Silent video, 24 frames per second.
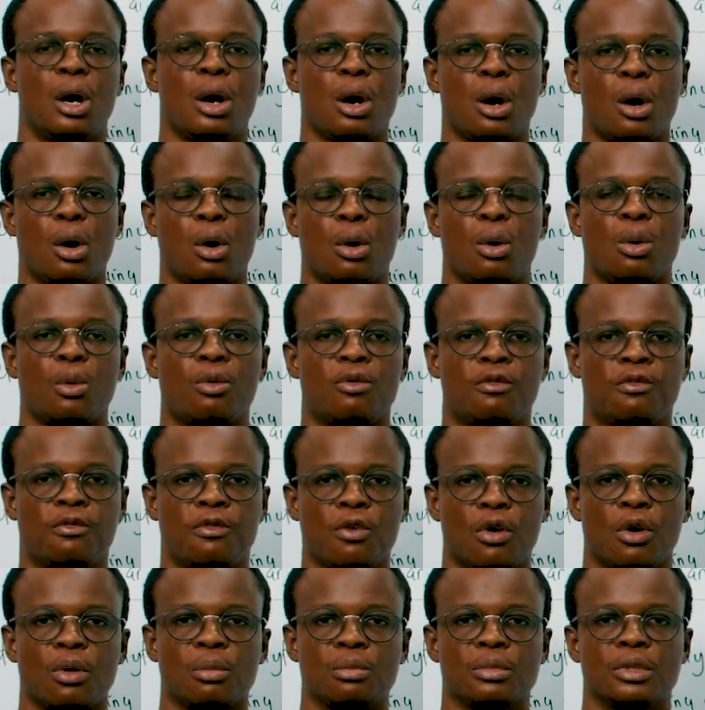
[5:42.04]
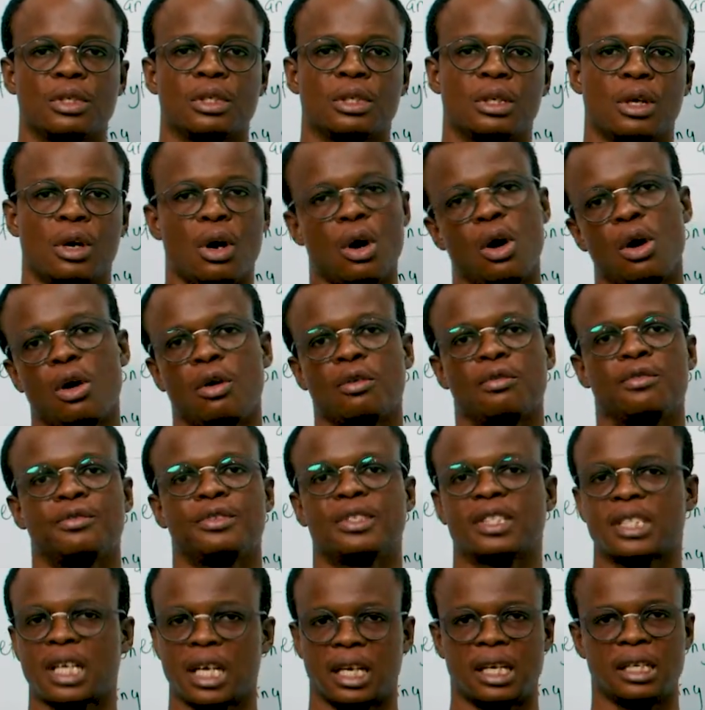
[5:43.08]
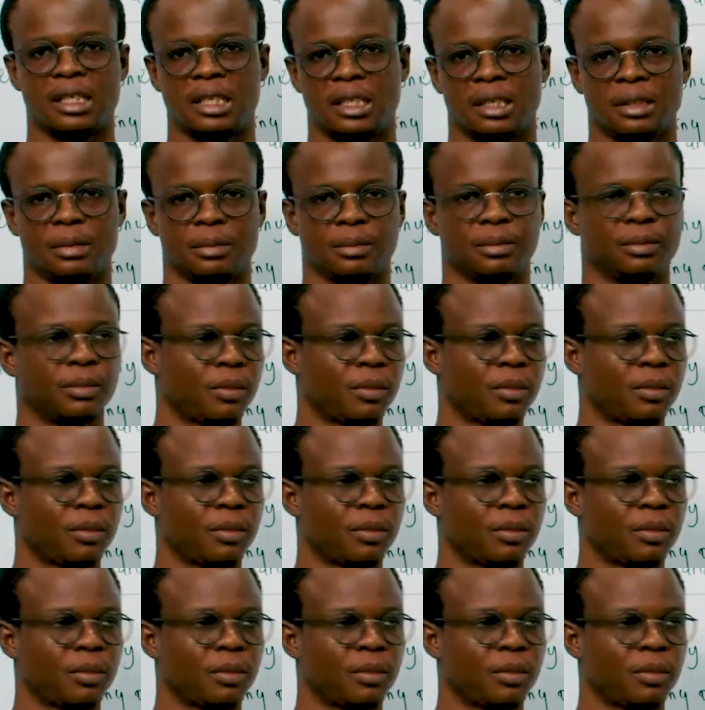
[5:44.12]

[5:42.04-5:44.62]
or forms of skeleton.